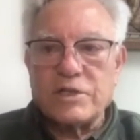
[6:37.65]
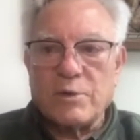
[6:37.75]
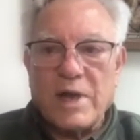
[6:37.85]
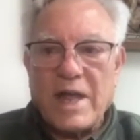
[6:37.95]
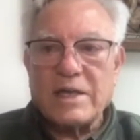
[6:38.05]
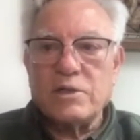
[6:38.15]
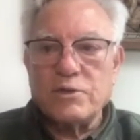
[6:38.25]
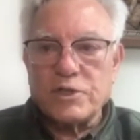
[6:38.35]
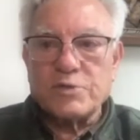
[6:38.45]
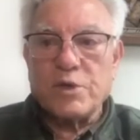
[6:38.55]
that were hanging
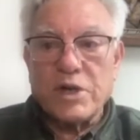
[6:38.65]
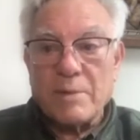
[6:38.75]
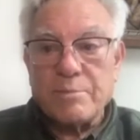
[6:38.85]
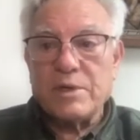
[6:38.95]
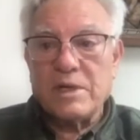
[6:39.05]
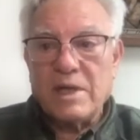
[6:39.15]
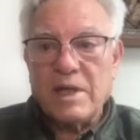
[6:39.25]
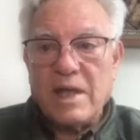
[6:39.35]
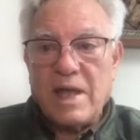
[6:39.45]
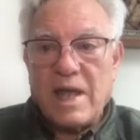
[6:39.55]
nooses put up
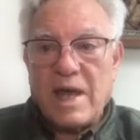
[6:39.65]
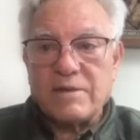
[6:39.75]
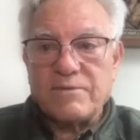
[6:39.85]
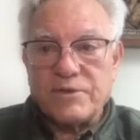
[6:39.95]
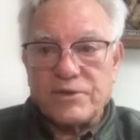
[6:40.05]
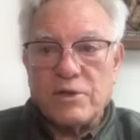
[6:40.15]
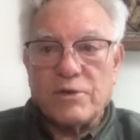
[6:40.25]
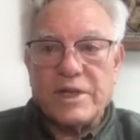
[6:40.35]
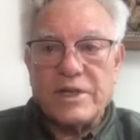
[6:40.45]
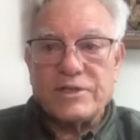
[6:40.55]
at
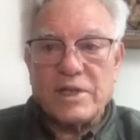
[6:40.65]
facilities.